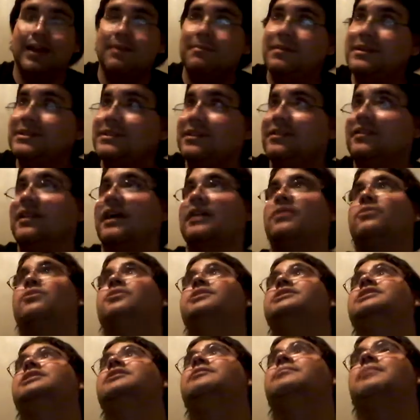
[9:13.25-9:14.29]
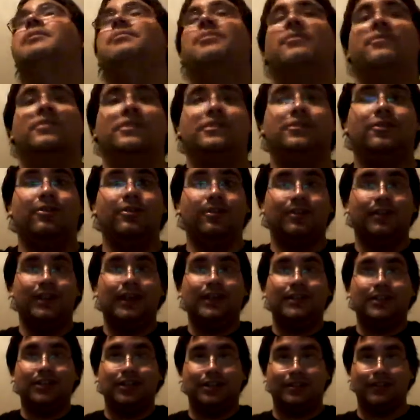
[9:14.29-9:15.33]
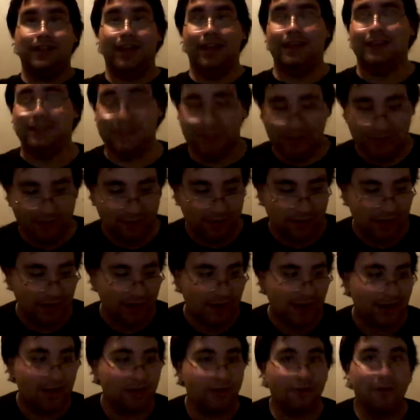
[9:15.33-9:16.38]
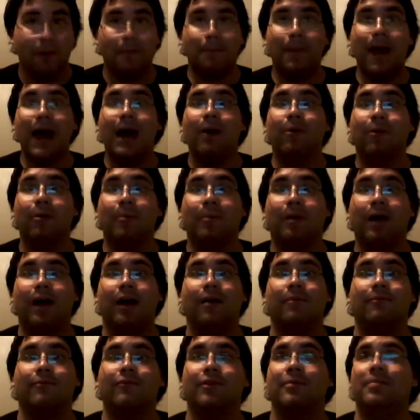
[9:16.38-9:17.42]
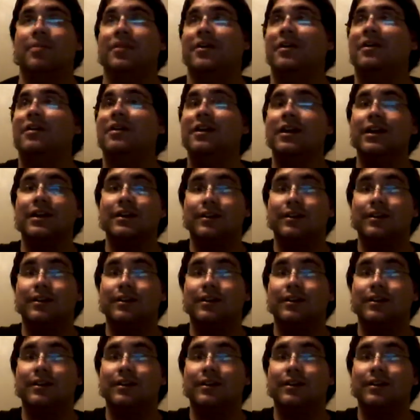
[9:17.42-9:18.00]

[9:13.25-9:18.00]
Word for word: basically like hoisted him up over his shoulder and then just executed into a power bomb from the